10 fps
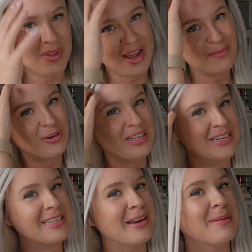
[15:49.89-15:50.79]
I'm really
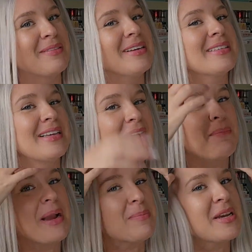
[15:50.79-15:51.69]
excited about this. I
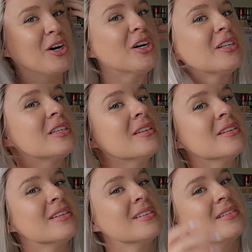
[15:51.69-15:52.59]
might be hooked.
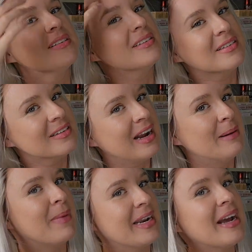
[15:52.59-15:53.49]
I
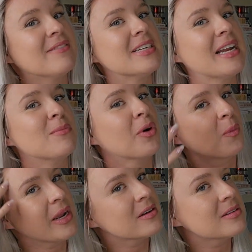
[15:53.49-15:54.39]
might have to get more
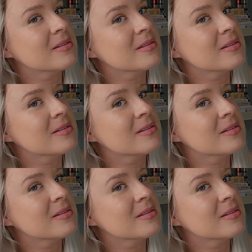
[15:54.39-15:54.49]
wigs.